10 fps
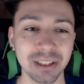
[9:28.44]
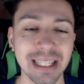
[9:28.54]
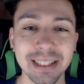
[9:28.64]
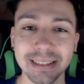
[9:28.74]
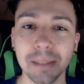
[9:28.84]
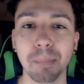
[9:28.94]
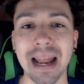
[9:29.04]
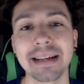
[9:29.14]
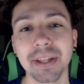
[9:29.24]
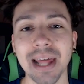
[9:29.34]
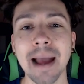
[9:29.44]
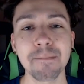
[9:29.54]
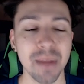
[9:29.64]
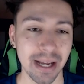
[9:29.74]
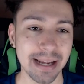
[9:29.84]
And you see there's a blank
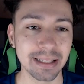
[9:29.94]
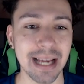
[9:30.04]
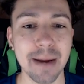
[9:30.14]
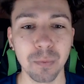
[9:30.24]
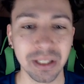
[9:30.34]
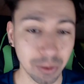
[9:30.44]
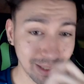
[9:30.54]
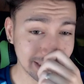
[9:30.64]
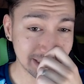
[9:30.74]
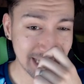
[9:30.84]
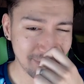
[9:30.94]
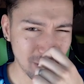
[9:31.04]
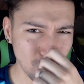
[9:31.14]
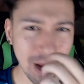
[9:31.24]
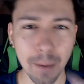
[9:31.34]
there in game week
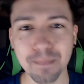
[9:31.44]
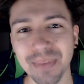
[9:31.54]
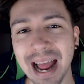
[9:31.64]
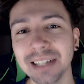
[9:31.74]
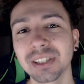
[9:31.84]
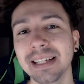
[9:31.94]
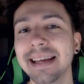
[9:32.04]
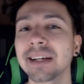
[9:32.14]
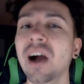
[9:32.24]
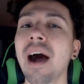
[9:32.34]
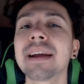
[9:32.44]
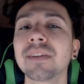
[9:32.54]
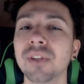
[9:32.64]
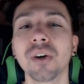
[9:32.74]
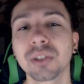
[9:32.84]
27. Well, actually, it
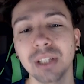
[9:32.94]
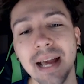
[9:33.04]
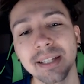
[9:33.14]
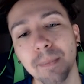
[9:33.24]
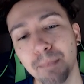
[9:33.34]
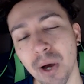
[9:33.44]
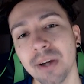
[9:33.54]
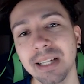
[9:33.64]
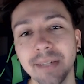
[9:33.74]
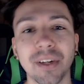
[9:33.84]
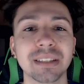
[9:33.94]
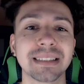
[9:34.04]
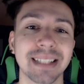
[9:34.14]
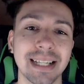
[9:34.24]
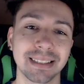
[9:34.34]
kind of looks like the Burnley
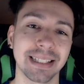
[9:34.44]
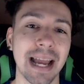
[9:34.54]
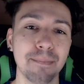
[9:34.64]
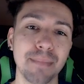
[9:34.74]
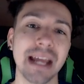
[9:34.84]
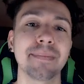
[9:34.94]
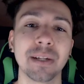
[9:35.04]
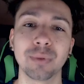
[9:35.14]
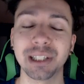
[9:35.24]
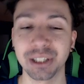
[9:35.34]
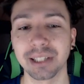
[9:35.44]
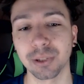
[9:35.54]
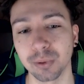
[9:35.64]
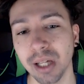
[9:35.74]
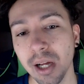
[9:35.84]
versus Leicester game may be
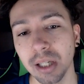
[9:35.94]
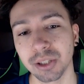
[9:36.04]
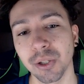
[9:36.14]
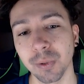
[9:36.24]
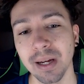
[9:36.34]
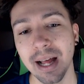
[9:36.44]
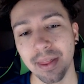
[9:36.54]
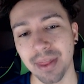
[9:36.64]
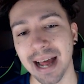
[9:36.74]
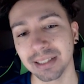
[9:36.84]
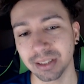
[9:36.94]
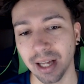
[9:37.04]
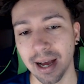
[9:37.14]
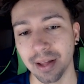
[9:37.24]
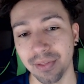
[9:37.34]
rescheduled to that